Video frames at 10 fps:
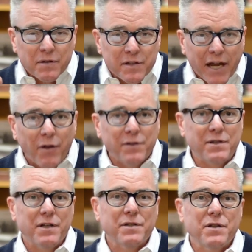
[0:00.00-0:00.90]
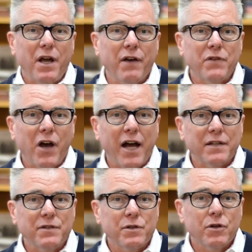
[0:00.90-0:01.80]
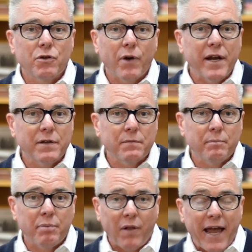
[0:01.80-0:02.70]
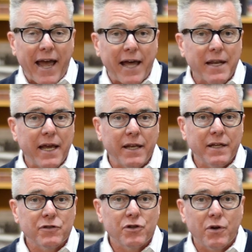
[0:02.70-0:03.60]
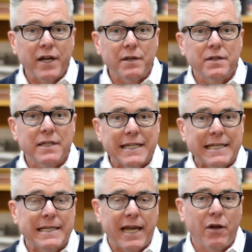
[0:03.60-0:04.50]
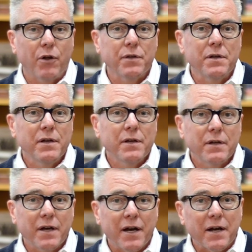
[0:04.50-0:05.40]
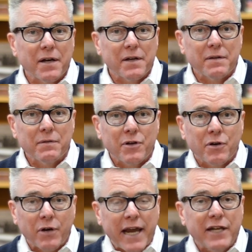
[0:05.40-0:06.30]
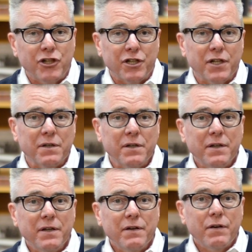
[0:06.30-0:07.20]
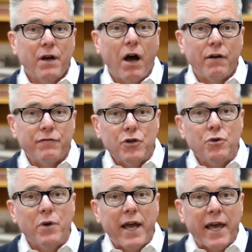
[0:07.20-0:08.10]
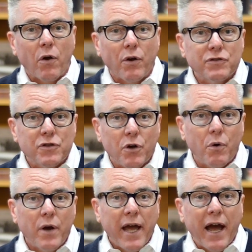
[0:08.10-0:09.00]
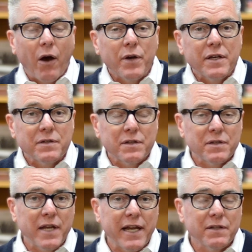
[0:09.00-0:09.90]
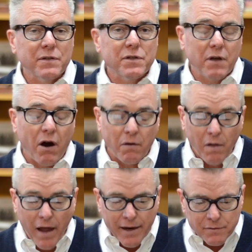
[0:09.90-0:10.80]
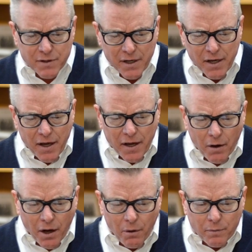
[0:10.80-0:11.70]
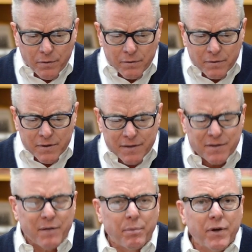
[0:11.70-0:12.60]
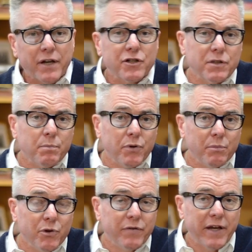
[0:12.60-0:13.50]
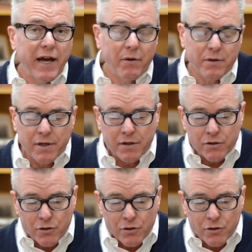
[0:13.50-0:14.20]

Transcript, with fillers: tells us of God's great plan and his great detailed uh, creation of you and also how he sustains our lives. Uh, Disney Productions put a movie out in